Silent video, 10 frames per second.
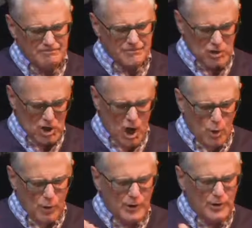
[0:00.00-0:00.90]

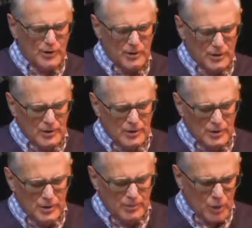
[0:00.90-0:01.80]
showered,
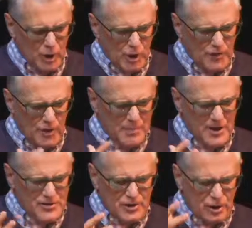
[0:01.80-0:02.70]
put on their
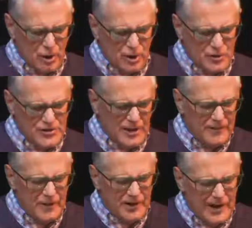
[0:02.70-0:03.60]
best clothes, done
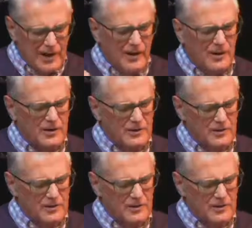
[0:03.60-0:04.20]
their hair?